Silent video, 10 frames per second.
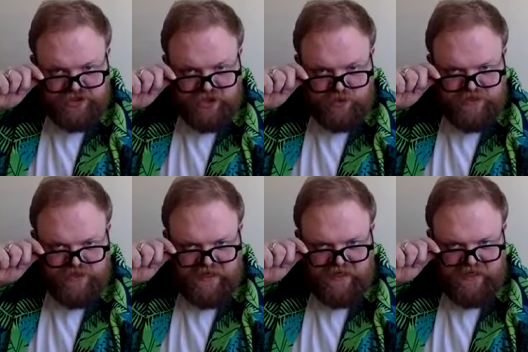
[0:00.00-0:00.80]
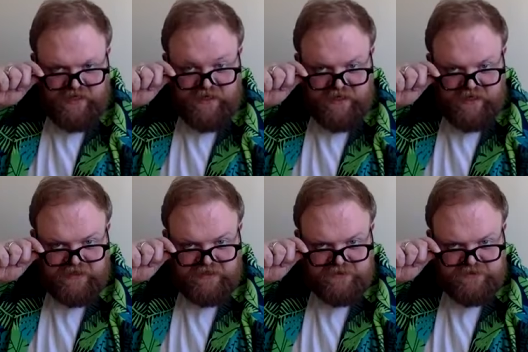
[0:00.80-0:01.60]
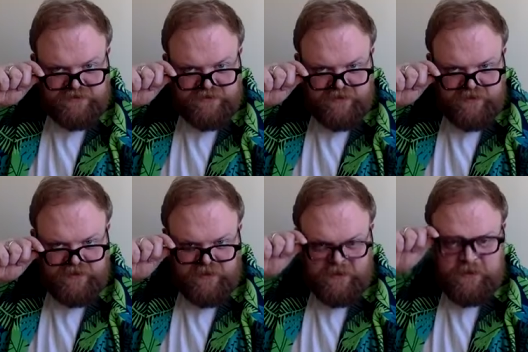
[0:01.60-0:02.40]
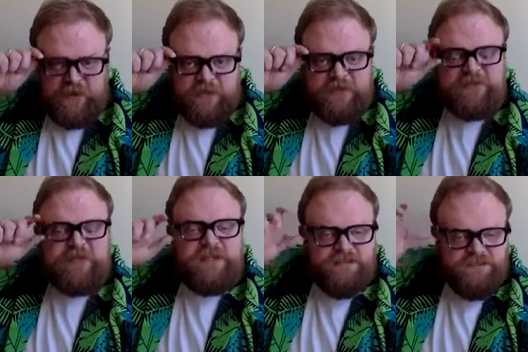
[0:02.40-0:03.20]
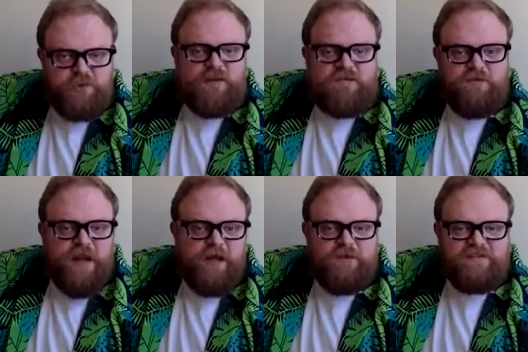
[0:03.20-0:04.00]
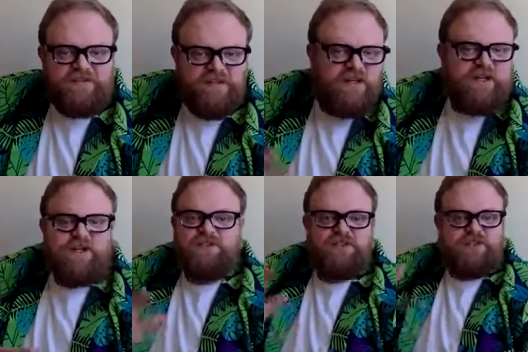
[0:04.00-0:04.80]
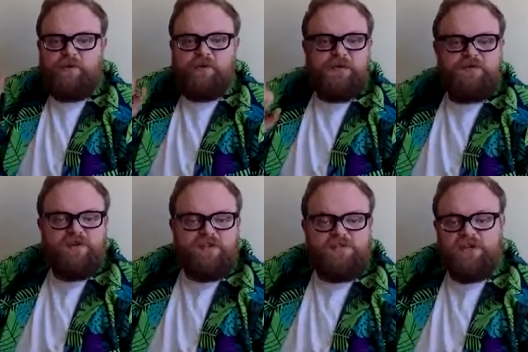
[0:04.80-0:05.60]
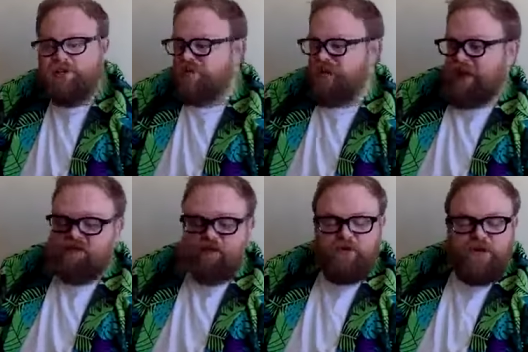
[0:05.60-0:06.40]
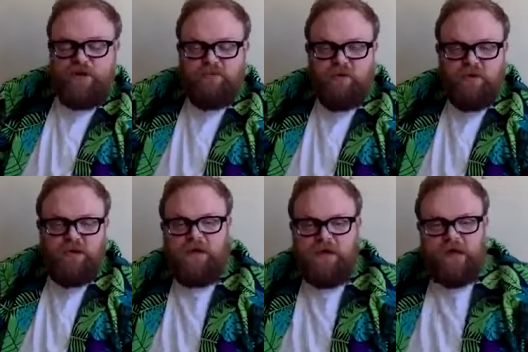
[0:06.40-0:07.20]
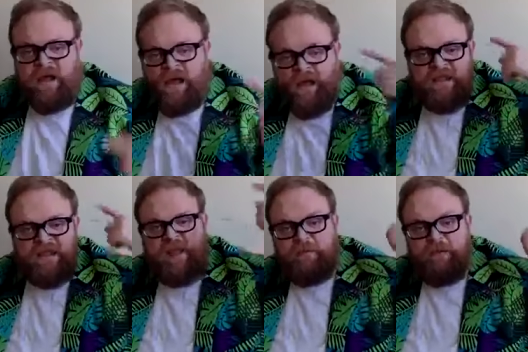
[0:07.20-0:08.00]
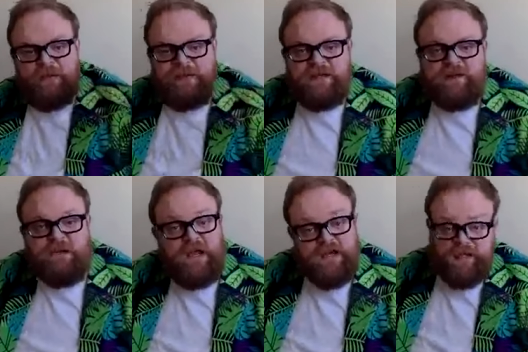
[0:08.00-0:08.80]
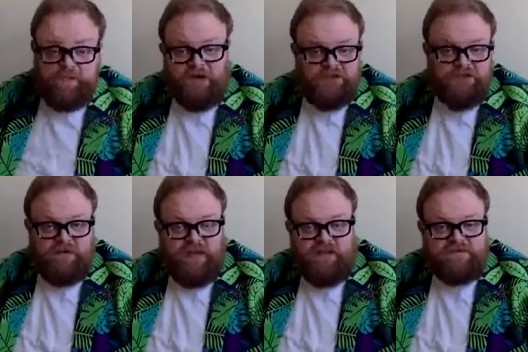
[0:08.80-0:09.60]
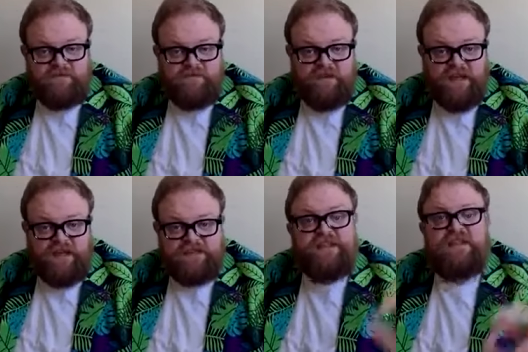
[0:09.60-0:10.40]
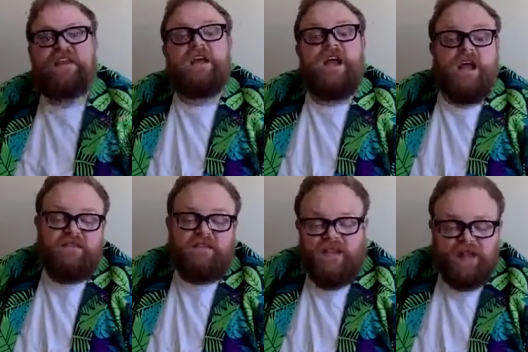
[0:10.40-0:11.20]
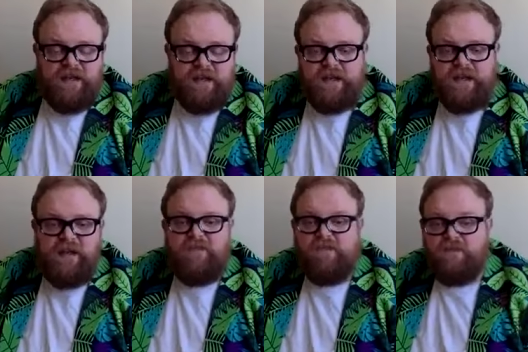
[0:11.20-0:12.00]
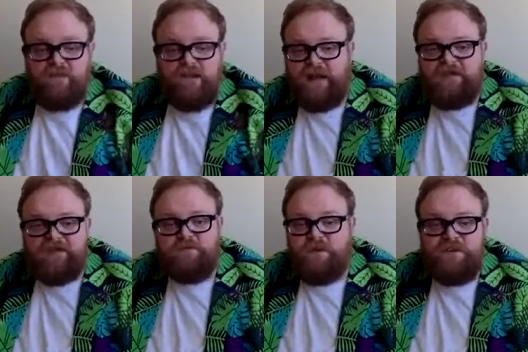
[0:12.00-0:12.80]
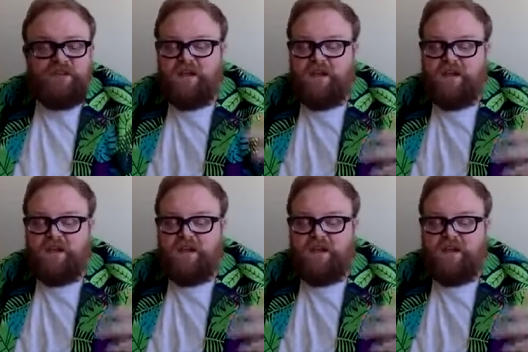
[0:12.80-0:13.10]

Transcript: Tudor England. So you've got 24 hours to do a bit of research, have a look in a book, think about it in your brain, you might already have some facts, and then if you've got an adult with you,